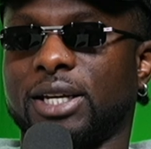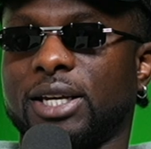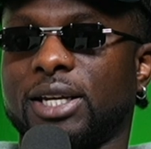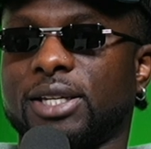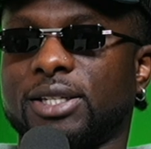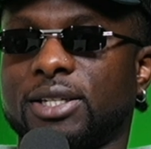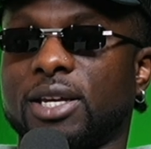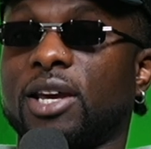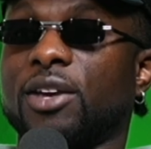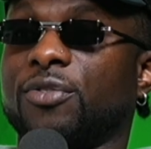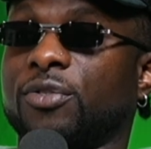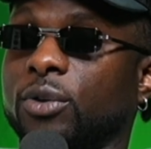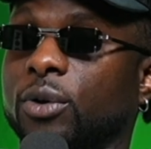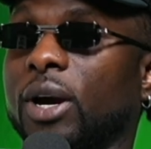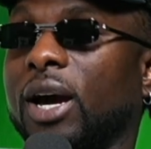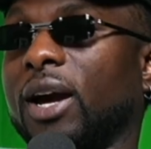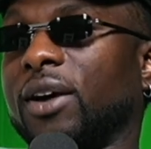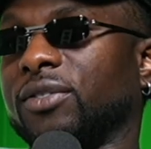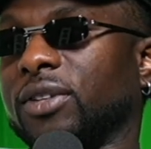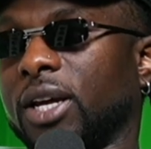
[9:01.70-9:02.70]
is, if you
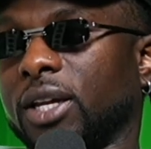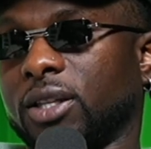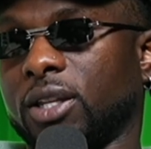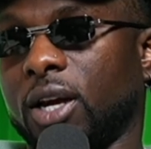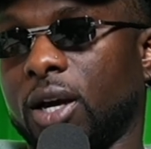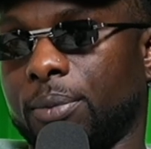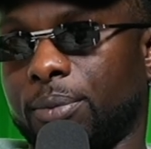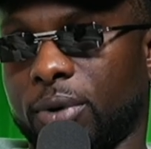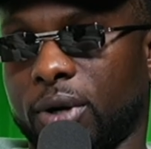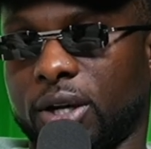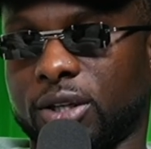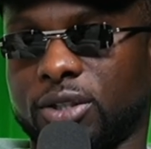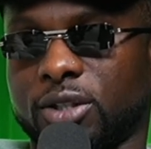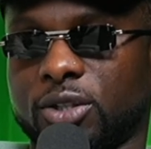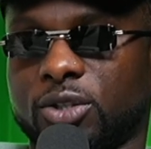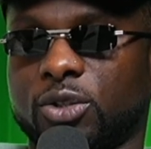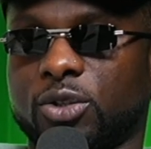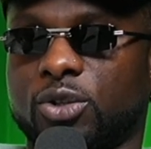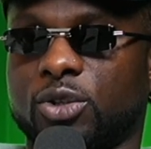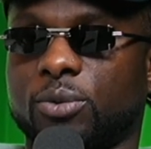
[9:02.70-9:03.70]
have that thought
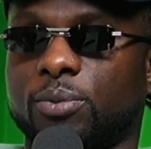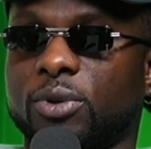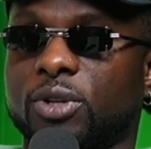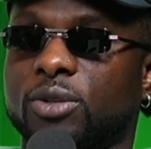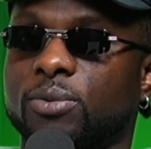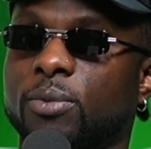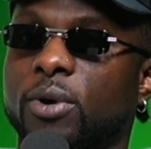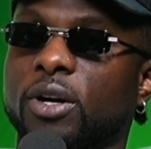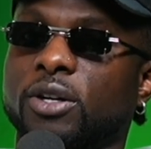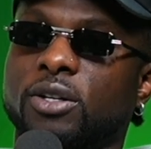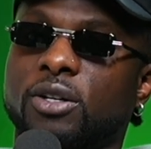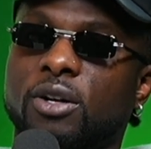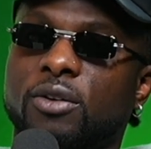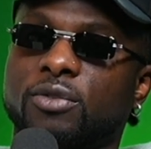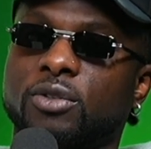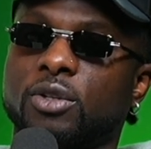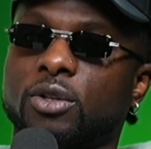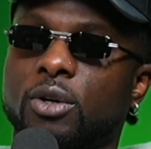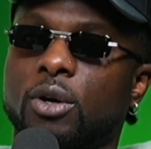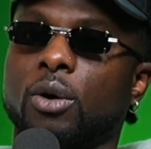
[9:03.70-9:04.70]
process, you should be smart enough
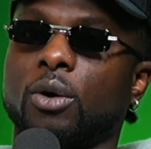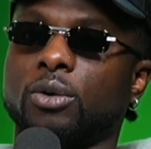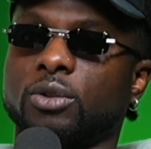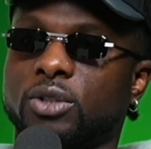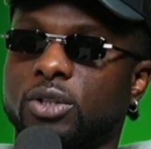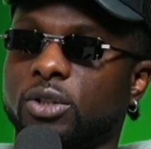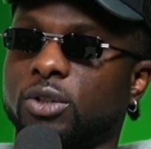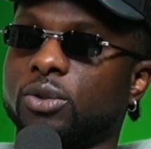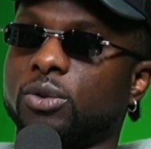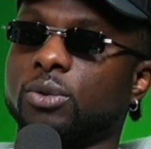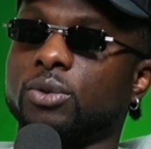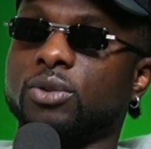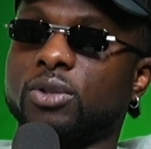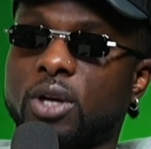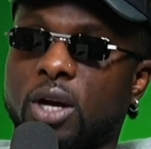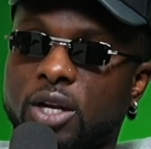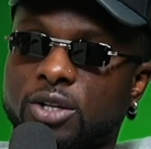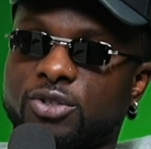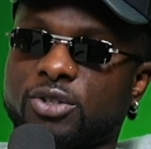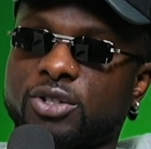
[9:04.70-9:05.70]
to know to use
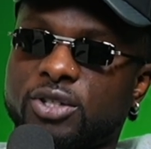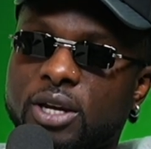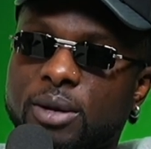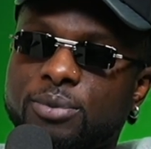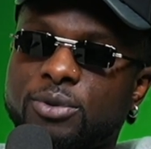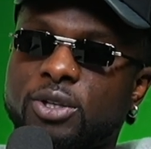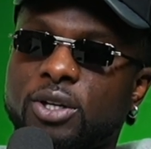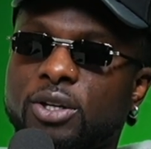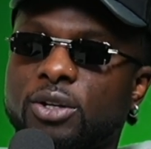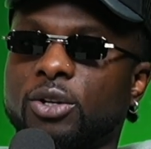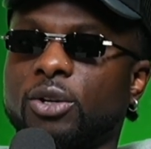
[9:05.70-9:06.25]
contraception.